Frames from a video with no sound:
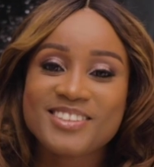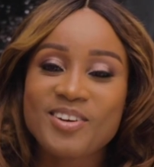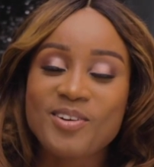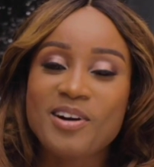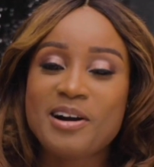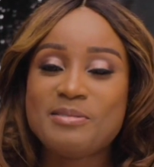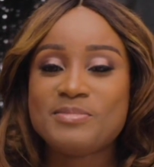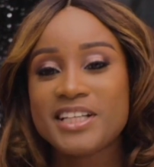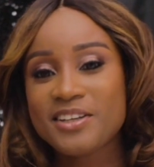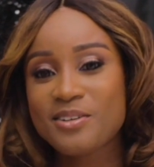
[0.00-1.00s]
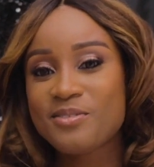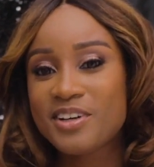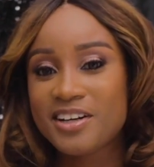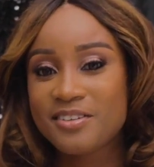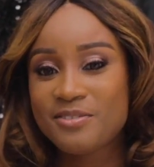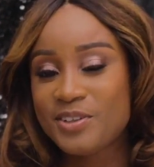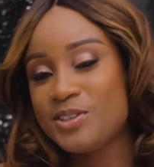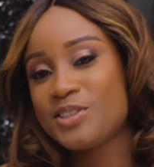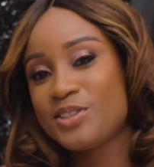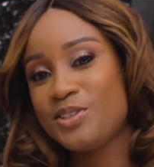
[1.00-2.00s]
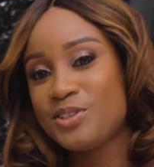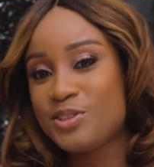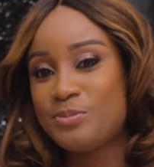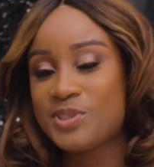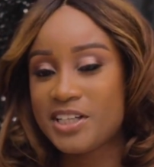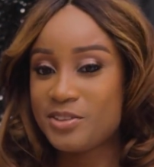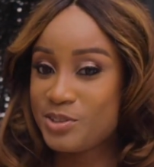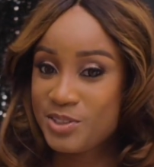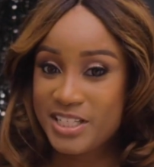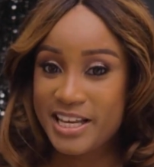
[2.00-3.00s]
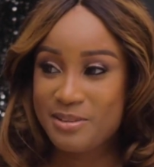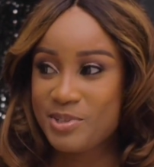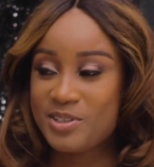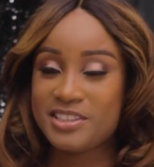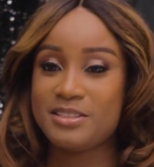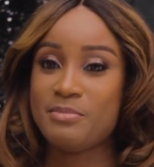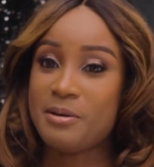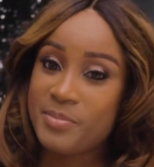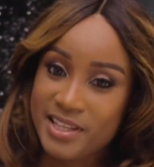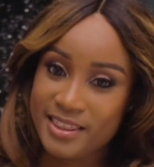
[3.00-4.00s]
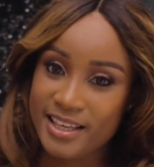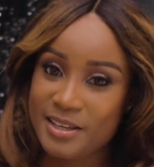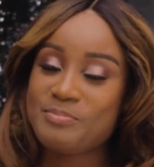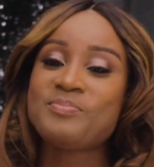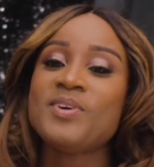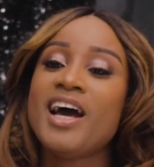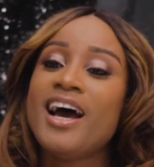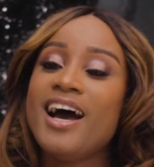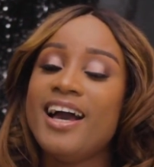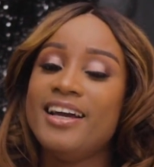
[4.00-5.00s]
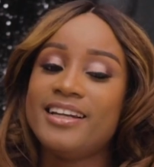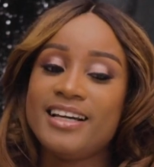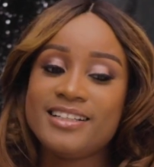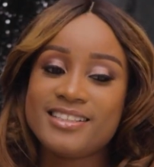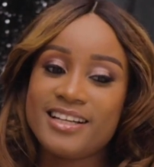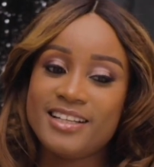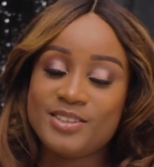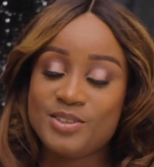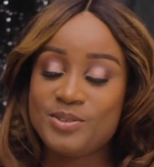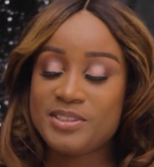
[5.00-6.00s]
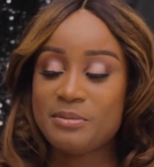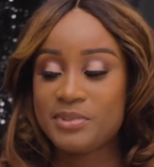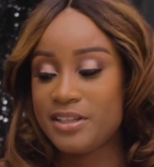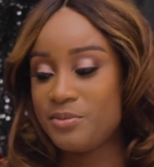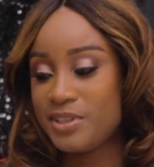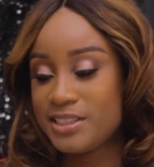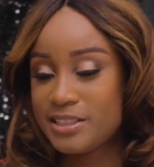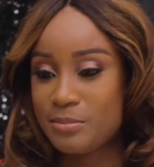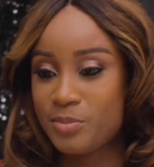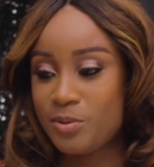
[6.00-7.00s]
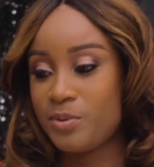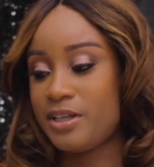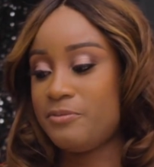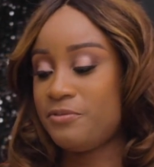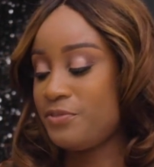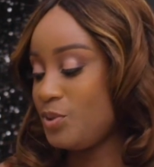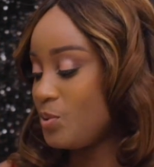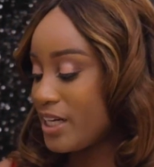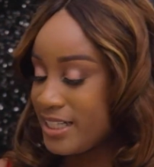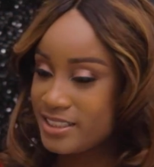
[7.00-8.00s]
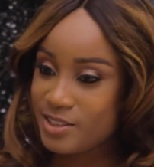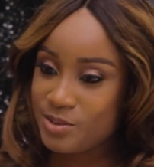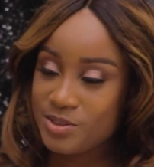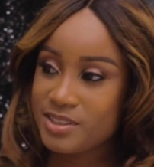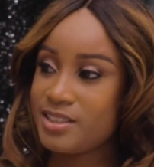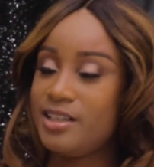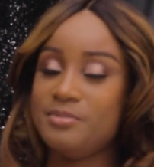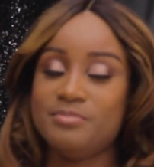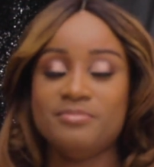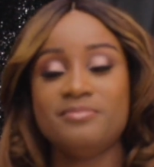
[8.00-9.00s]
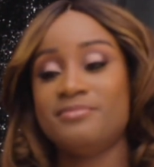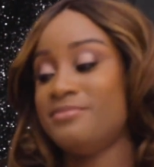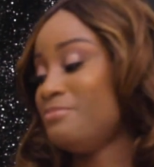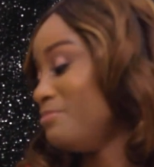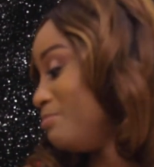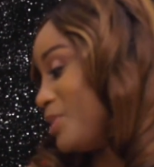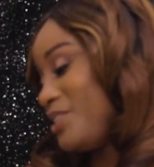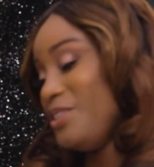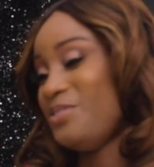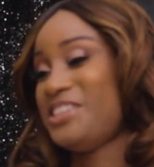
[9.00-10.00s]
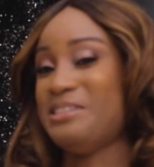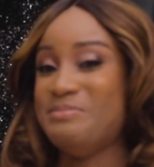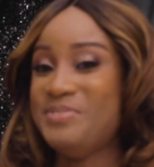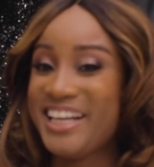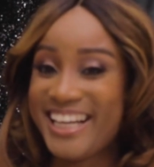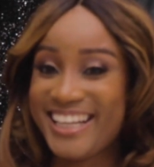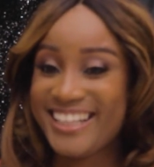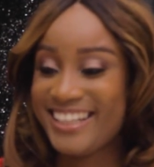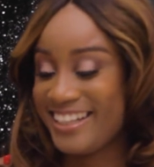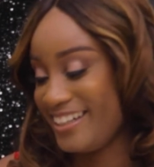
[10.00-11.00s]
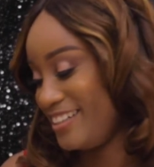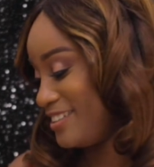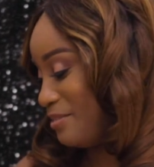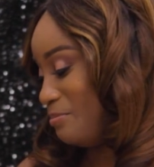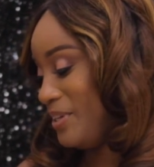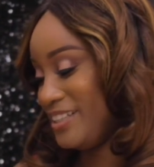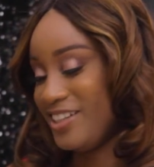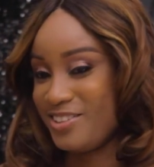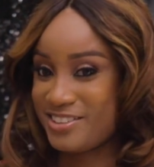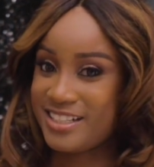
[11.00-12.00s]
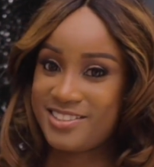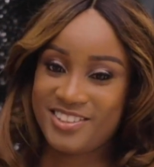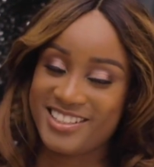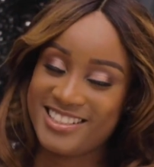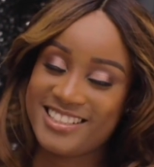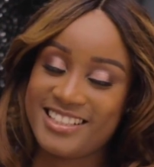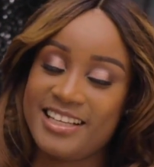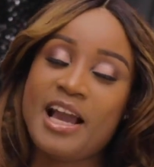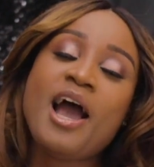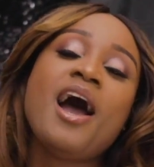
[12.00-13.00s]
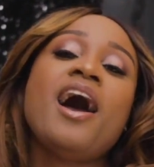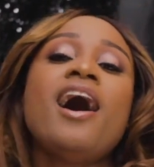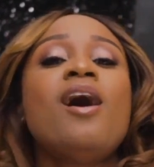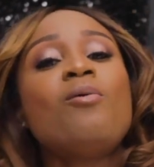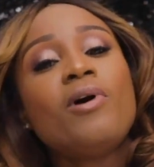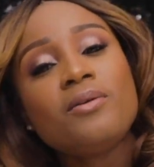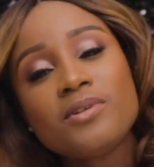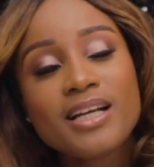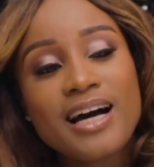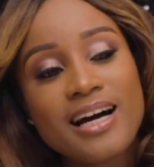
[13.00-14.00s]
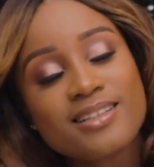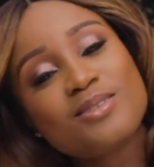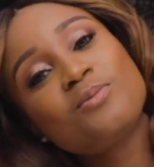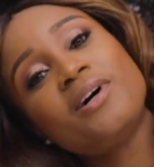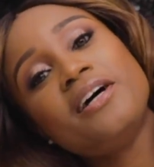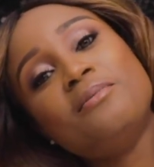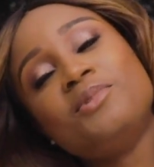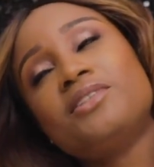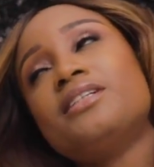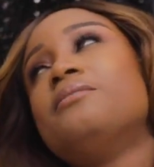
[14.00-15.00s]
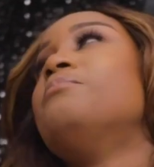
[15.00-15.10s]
so I'm taking over Flo's YouTube channel today because it's my birthday and I decided to do something really simple with a few candles, um, bottle of champagne and then some petals. As you can see, one would ask why I'm using